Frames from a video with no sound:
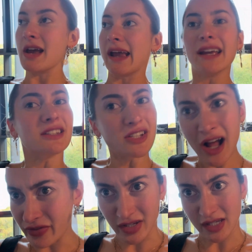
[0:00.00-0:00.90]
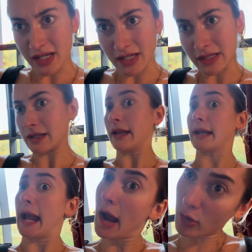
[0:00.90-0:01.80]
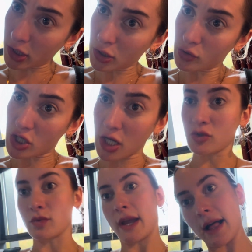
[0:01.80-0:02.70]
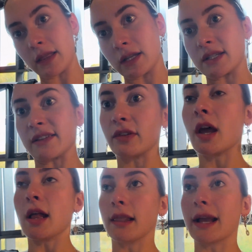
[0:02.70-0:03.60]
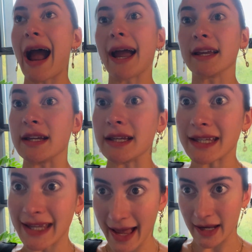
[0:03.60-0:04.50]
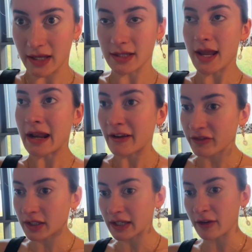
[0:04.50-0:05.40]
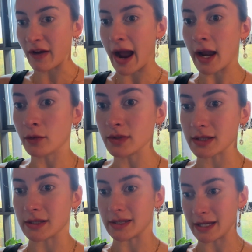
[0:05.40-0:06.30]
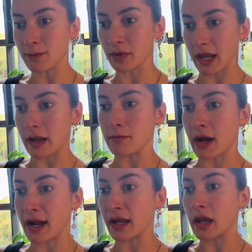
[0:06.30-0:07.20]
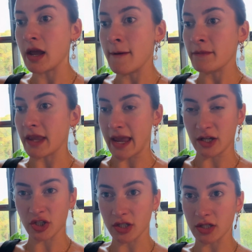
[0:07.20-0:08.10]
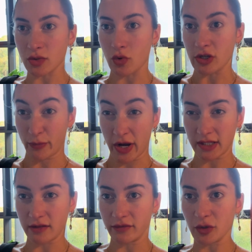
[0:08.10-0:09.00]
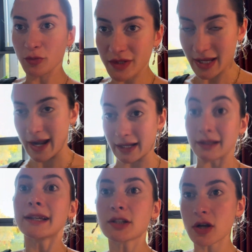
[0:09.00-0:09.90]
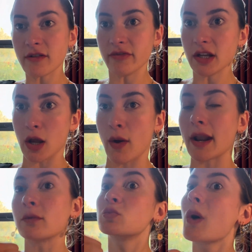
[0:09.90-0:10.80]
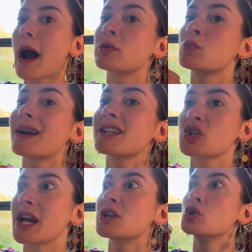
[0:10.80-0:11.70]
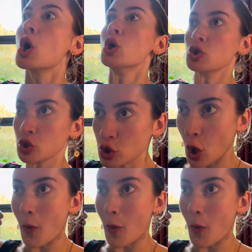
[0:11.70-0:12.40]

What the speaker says: It's not this easy. Like, how can you change realities if it, like, I get it. And I feel like if I was deep in my anxious or depressive loops and I clicked on a video and I was wanting change so